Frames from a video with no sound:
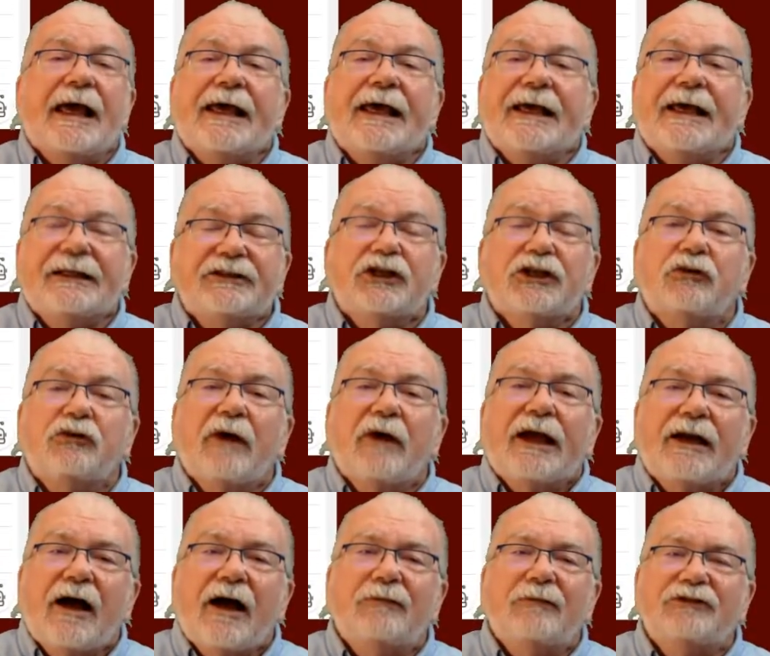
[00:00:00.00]
it's a great
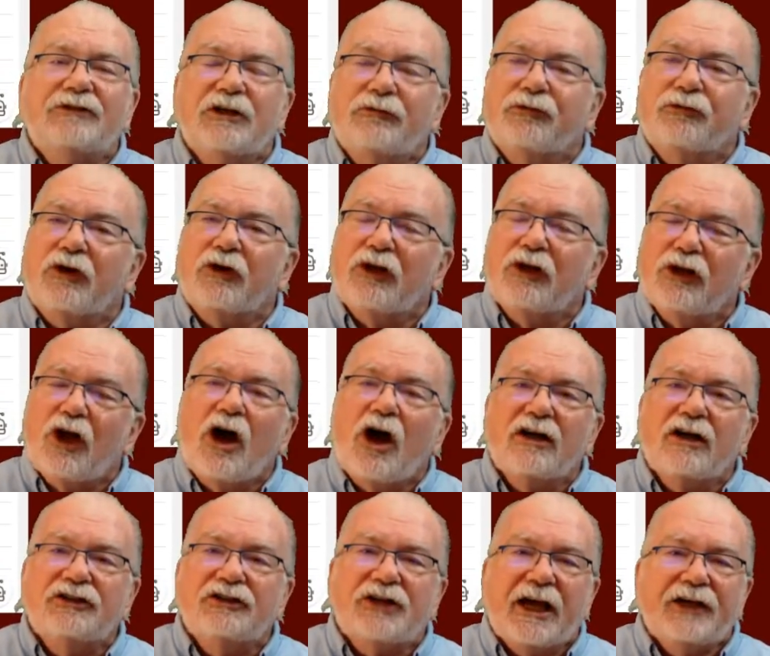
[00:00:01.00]
option for a
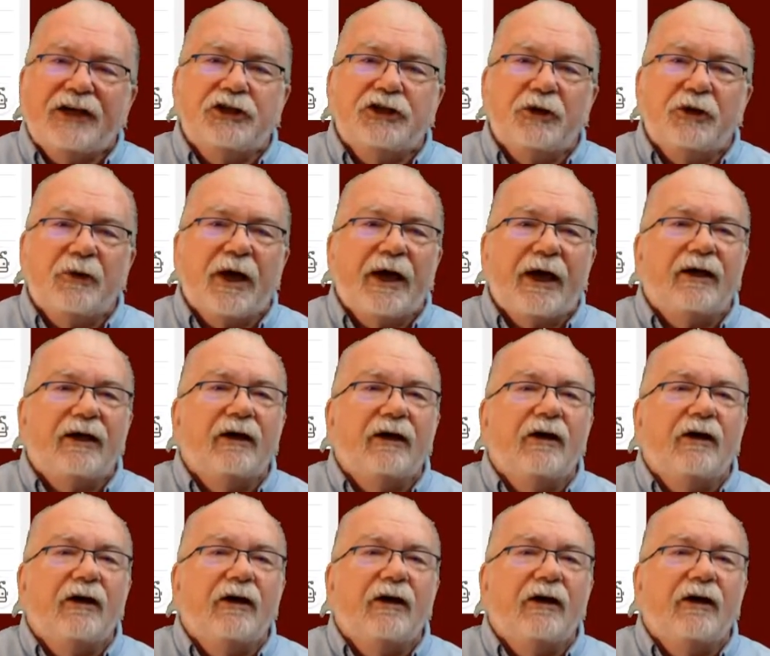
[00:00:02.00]
large HOA.